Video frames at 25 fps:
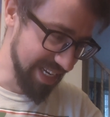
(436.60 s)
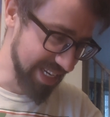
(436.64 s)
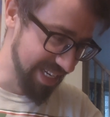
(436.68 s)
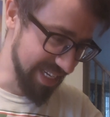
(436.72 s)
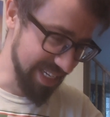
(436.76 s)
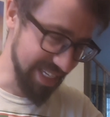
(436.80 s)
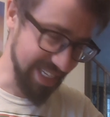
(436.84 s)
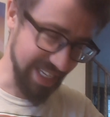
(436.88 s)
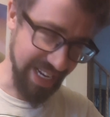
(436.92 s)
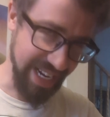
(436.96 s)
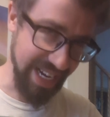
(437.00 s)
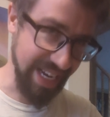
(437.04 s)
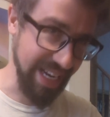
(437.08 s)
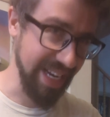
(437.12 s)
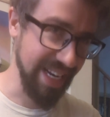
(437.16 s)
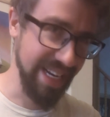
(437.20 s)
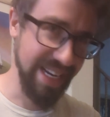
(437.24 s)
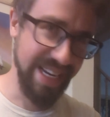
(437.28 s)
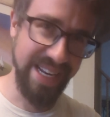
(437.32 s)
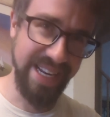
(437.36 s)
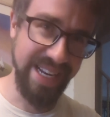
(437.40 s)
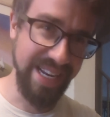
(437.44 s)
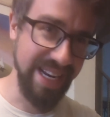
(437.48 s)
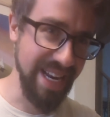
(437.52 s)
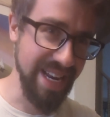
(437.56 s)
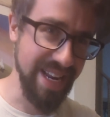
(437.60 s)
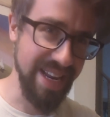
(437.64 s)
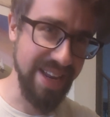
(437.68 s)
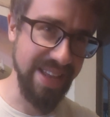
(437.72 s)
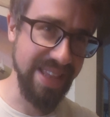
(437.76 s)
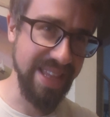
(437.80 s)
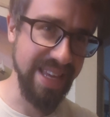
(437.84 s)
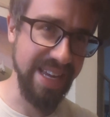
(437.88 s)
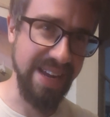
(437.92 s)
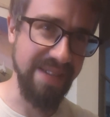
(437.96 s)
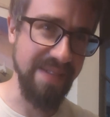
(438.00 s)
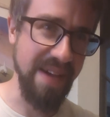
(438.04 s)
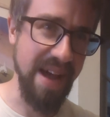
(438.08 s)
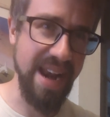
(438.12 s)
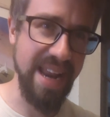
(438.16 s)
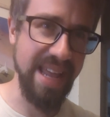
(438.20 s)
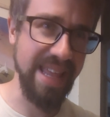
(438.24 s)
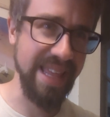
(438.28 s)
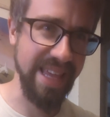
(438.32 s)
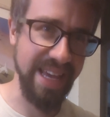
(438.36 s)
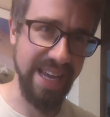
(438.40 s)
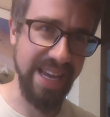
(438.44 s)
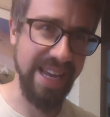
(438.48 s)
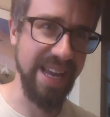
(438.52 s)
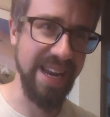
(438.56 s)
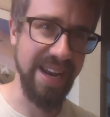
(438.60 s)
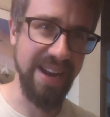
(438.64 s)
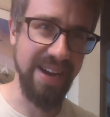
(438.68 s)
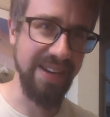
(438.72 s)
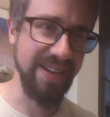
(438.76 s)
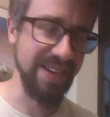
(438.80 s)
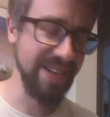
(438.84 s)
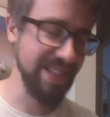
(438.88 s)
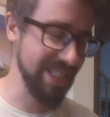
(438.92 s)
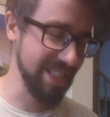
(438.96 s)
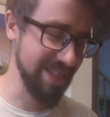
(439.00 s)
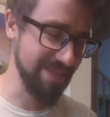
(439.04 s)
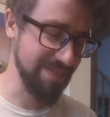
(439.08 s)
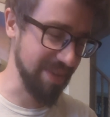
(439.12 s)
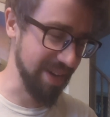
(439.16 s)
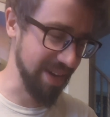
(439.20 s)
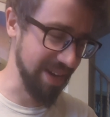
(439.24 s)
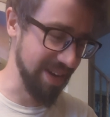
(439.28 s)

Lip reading: It's like you can think of anything, yes,